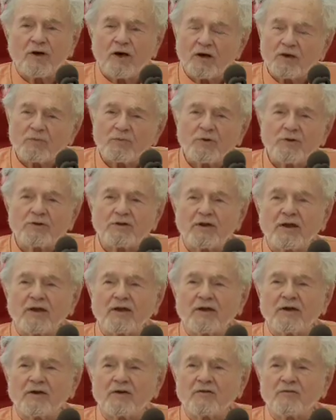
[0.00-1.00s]
God will take
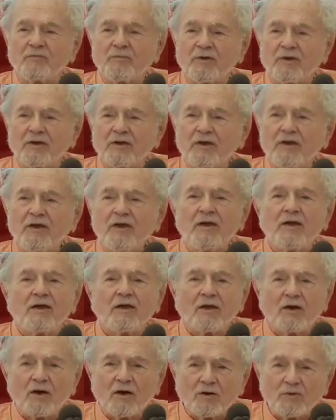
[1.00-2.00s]
care of me.
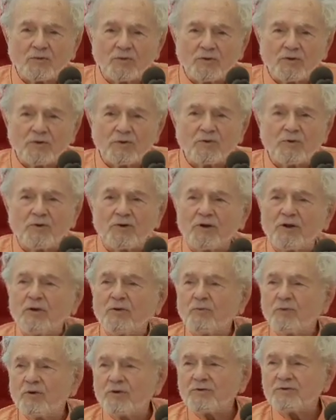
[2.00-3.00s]
God will do what he
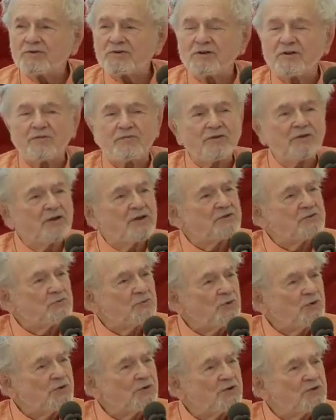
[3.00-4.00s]
wants, and if he
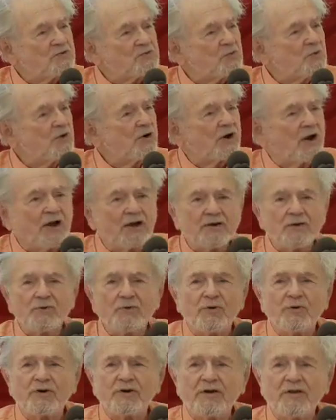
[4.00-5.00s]
doesn't want this work, I don't
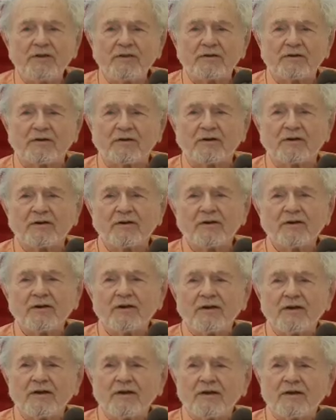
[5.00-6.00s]
want it either.
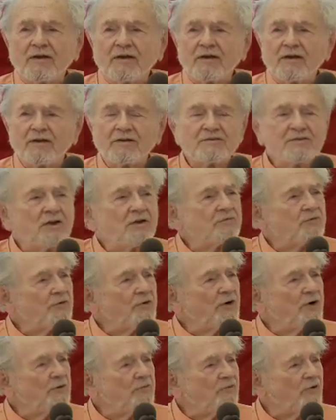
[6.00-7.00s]
It's not
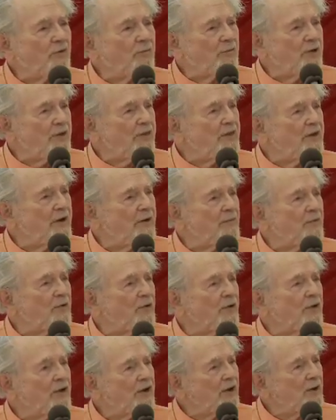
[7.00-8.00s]
for me that I'm
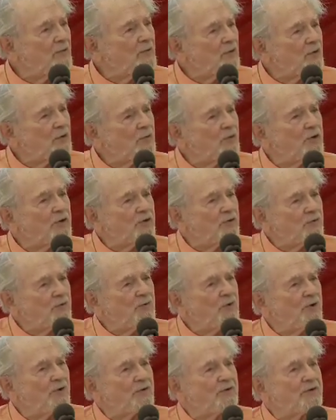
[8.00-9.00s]
doing it. I want what you
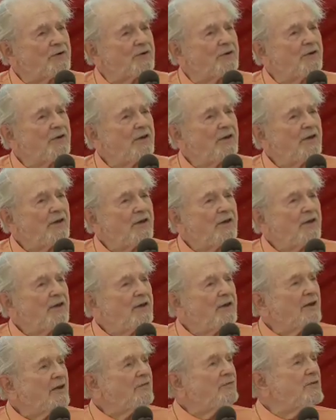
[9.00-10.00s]
want.
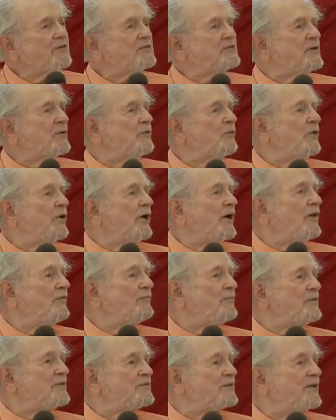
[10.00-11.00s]
And if in some way
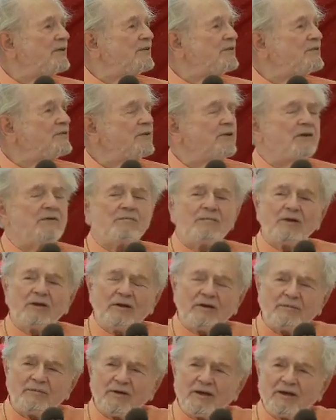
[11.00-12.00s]
I've misunderstood him,
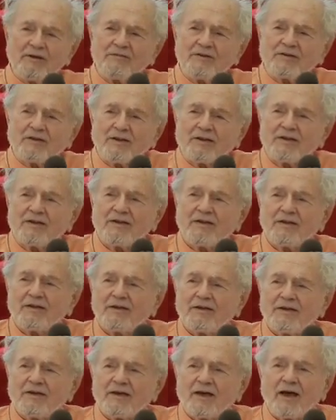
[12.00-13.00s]
let him have it.
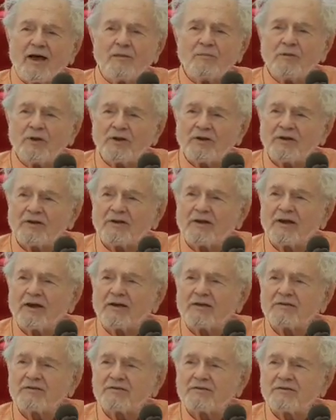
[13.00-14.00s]
I'm not
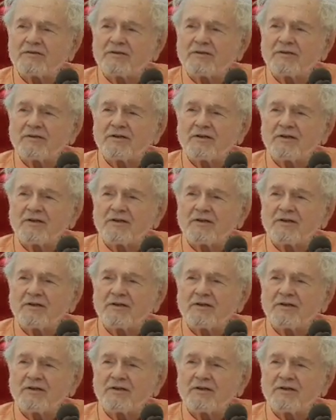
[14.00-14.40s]
attached.